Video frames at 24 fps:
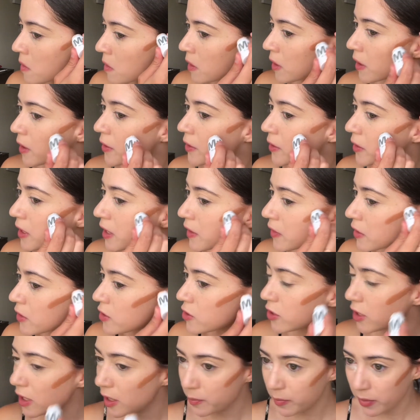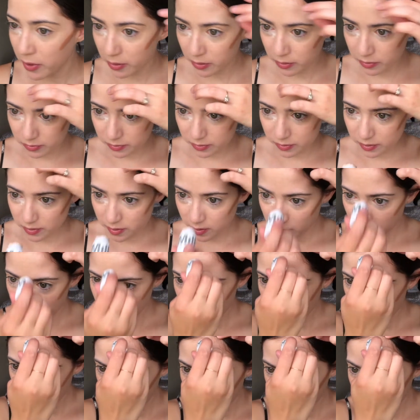underneath the cheekbones, a bit
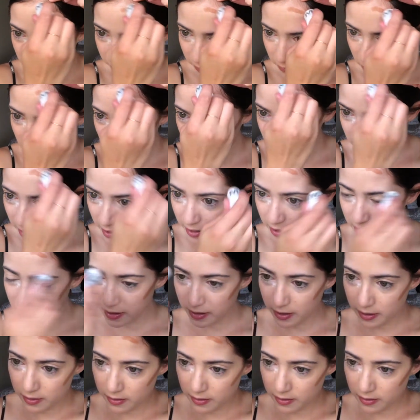on the forehead,